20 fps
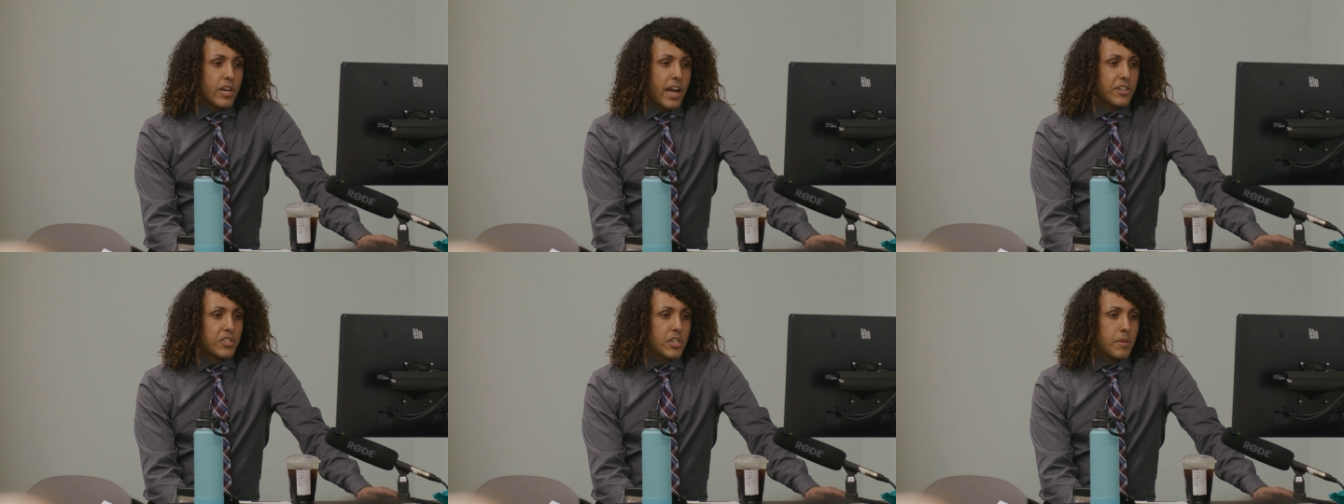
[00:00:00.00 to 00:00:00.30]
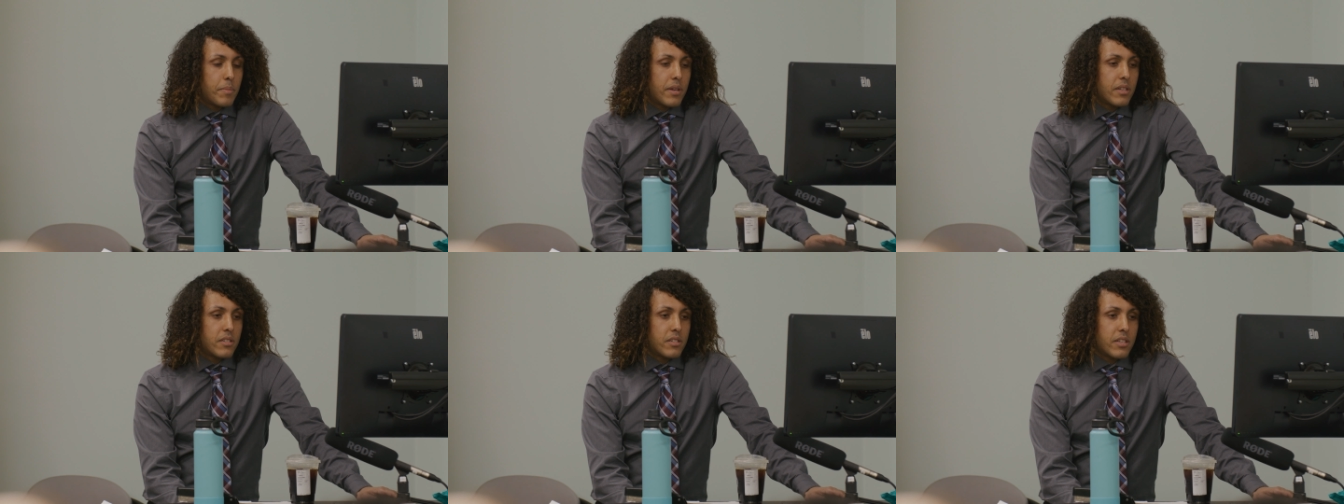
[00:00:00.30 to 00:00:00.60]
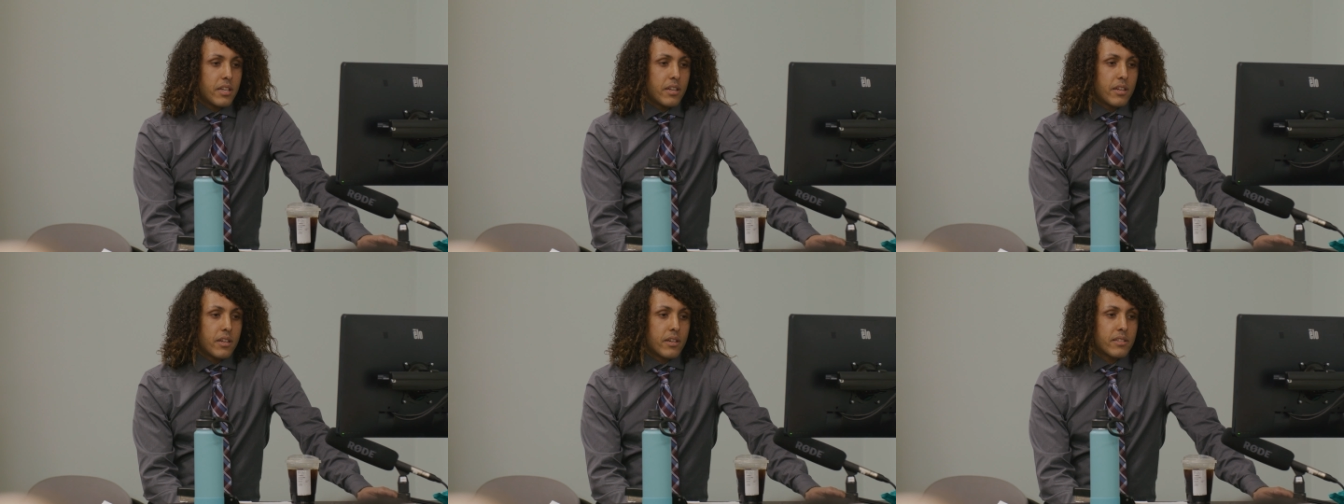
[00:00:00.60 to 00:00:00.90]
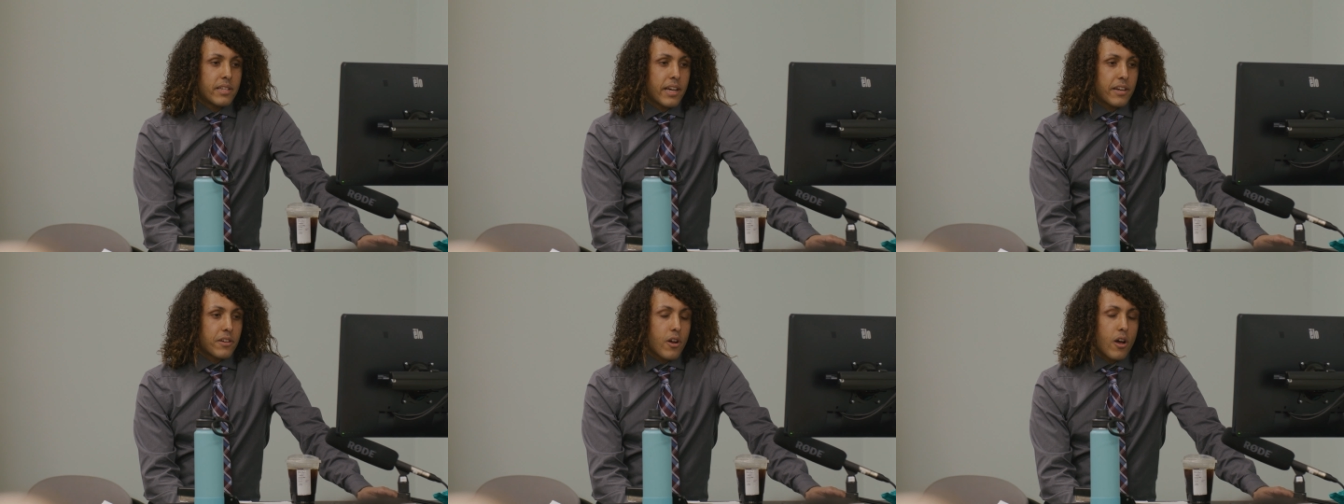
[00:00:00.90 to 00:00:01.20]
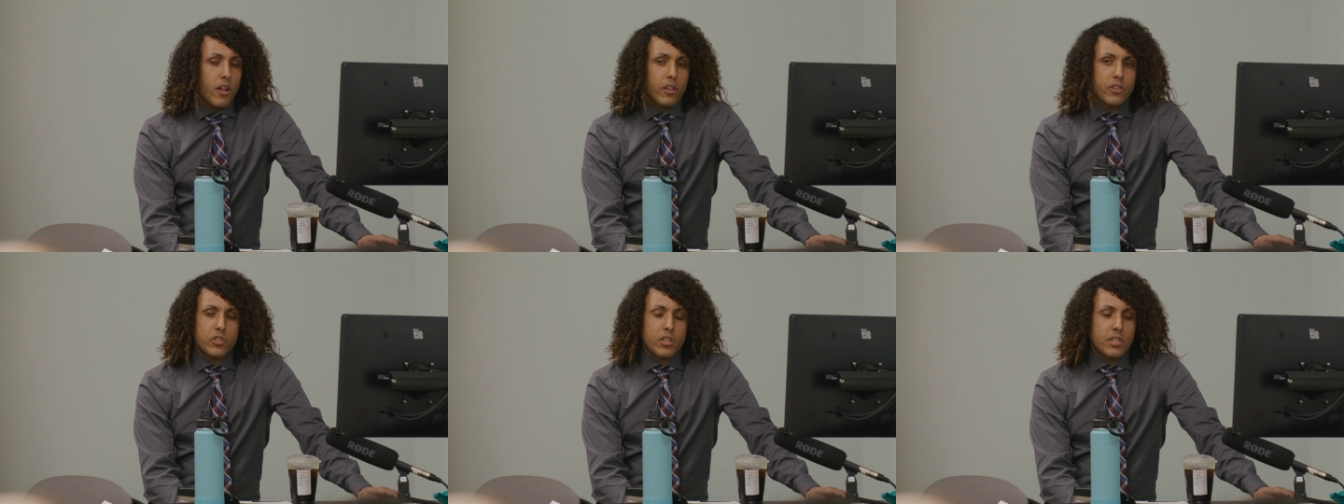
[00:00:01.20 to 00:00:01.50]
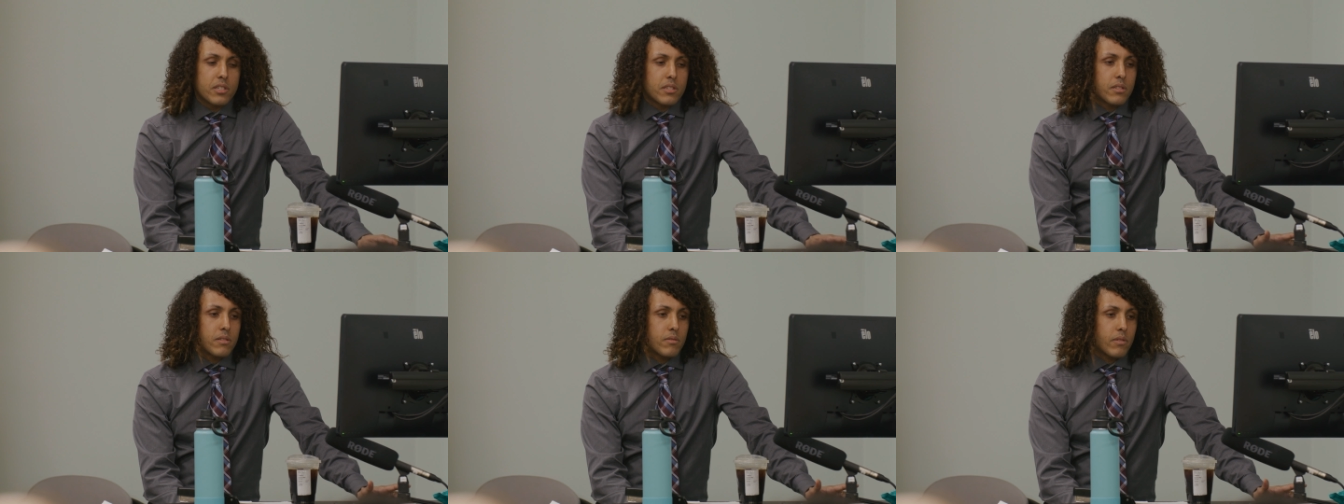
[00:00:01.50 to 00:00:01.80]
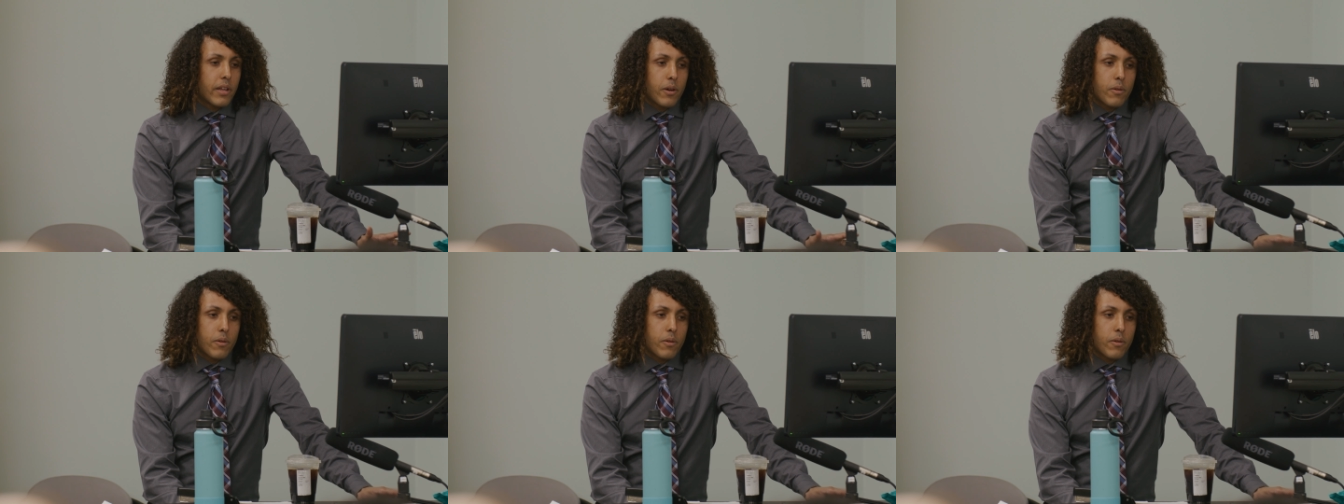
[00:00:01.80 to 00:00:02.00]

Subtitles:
ChatGPT technologies